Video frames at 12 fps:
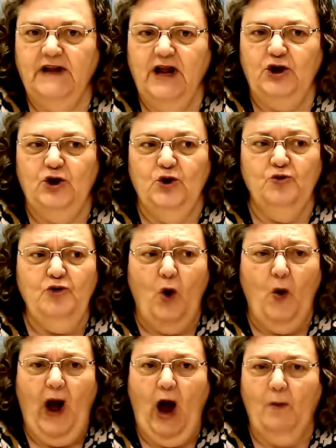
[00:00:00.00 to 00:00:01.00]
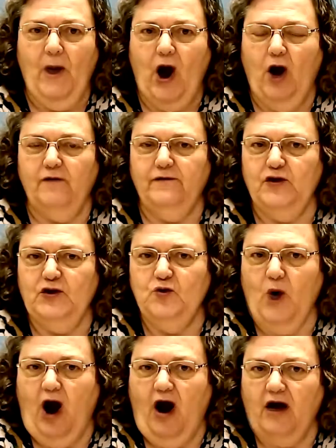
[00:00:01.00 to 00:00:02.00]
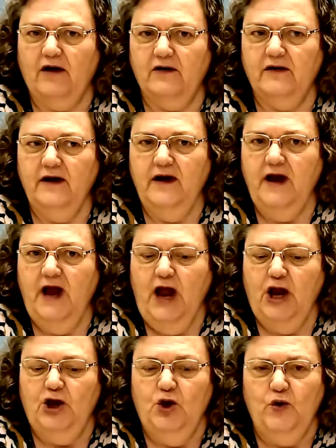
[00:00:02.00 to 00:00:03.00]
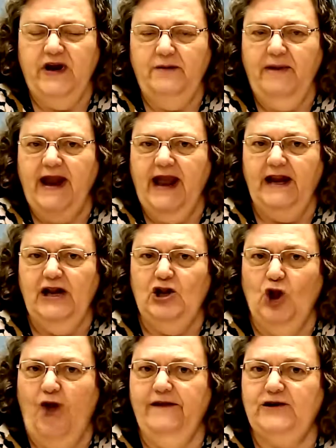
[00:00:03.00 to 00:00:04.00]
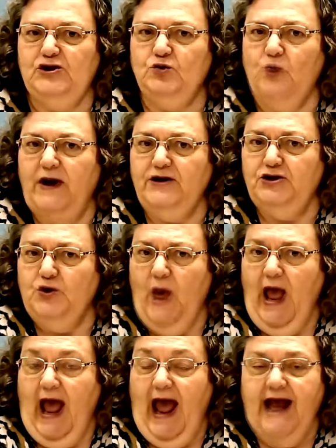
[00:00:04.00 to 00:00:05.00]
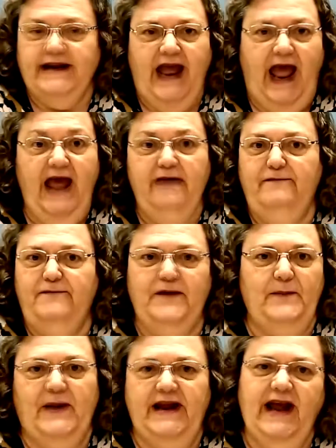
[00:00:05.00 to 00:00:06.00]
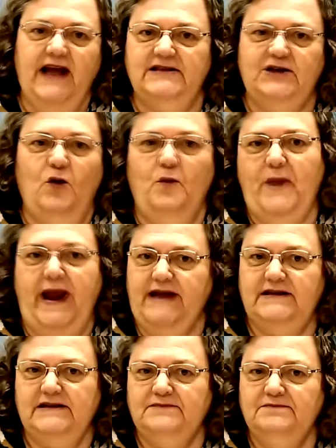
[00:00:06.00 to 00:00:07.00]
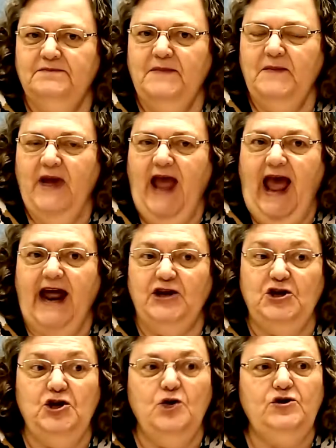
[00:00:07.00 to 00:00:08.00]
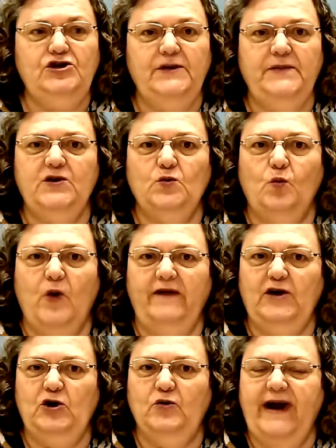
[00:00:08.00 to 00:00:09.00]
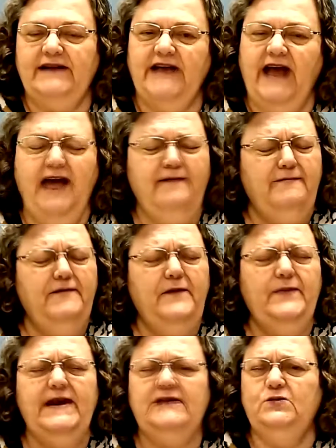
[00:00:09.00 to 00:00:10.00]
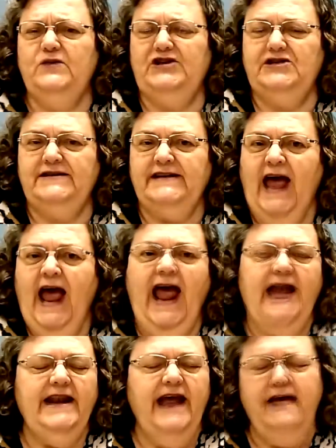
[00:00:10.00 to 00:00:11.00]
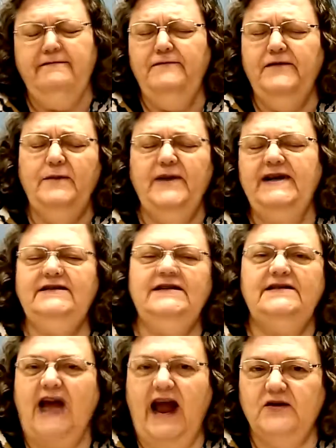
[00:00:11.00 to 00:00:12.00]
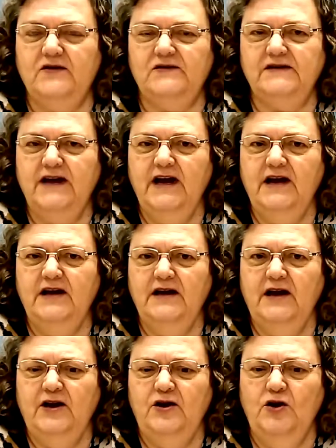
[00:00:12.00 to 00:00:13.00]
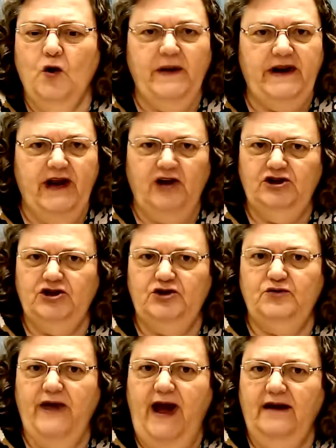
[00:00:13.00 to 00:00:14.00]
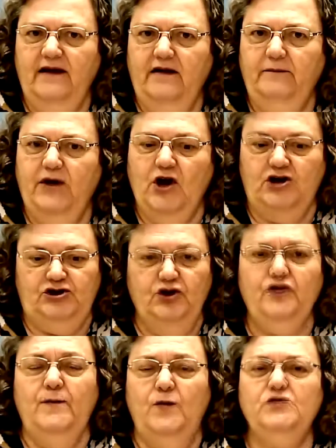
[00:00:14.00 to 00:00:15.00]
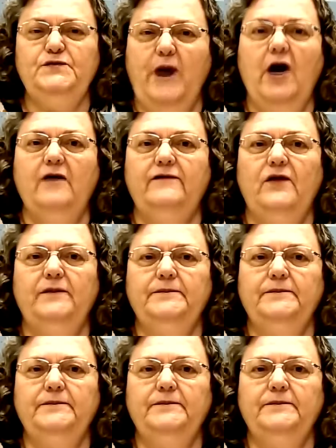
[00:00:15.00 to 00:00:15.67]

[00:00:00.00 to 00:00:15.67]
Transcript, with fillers: You know how powerful you are. You can make any law that you want to, and everybody has to obey it. And you should be the one that grants everybody's wishes and everybody's desires. Nobody else should do that because you're the most powerful.